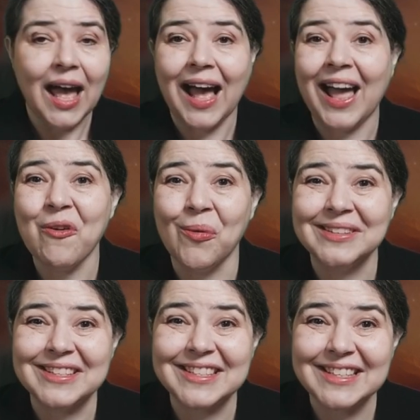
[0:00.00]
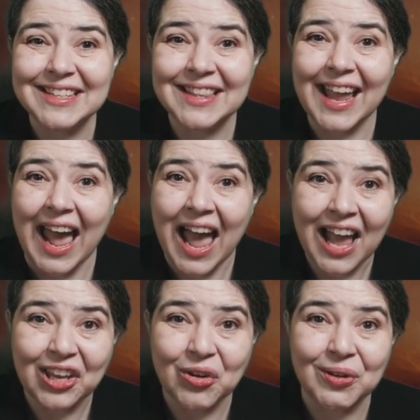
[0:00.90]
I want to see the
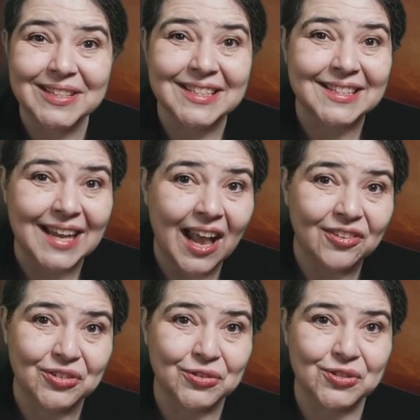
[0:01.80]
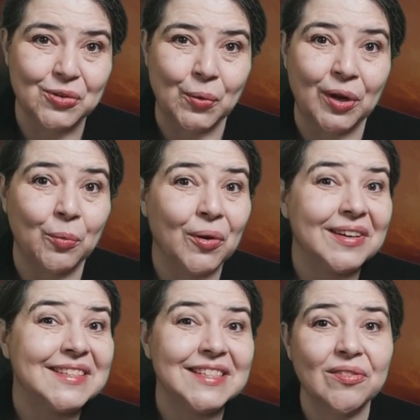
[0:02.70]
accurate disaster story where a
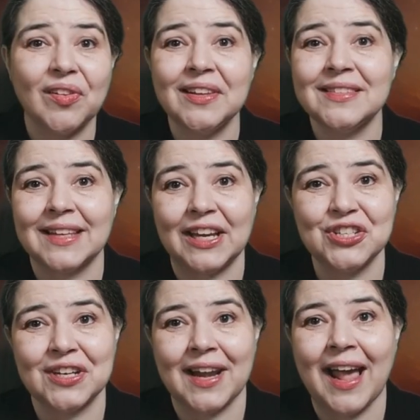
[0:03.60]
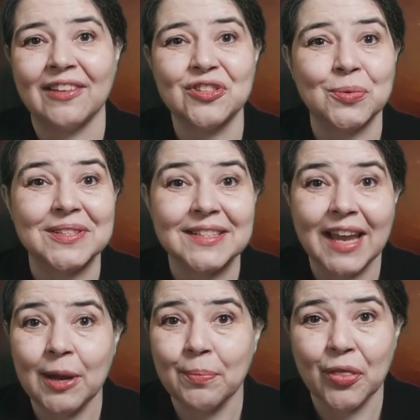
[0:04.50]
civilization has to
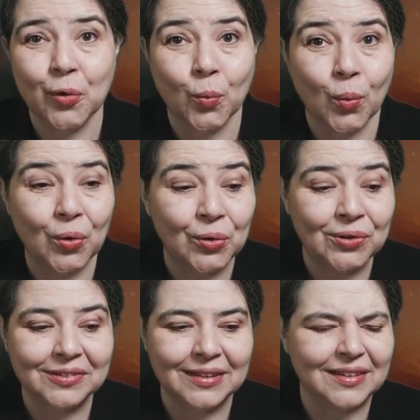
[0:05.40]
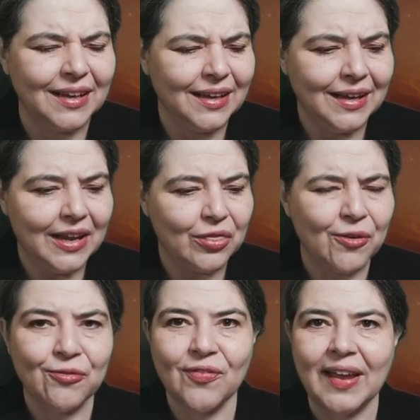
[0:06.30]
escape their world in the
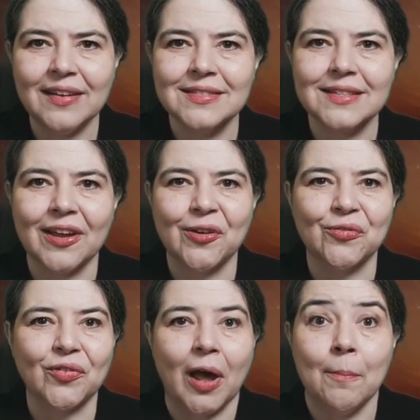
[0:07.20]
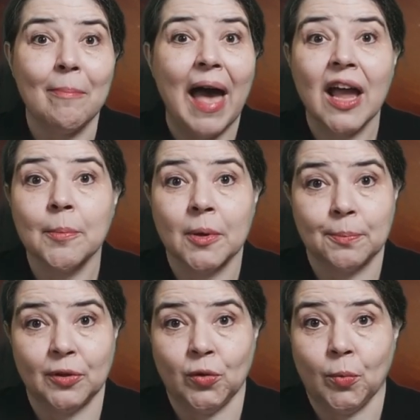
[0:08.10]
face of a magma
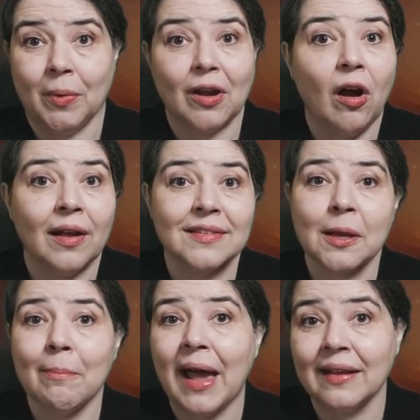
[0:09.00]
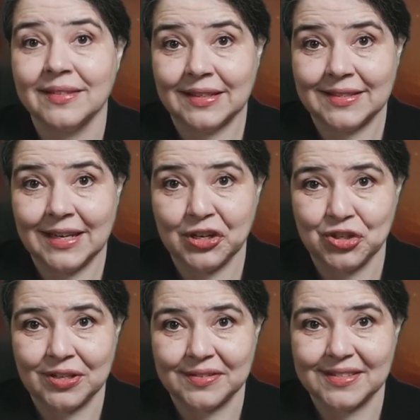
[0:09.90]
plume causing mass
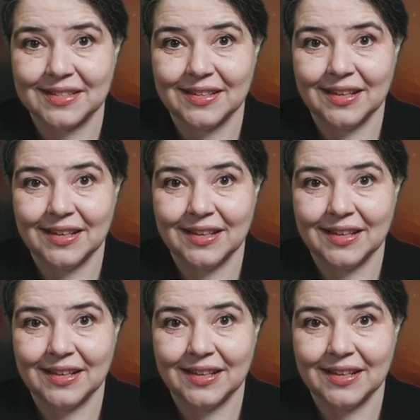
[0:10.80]
extinctions.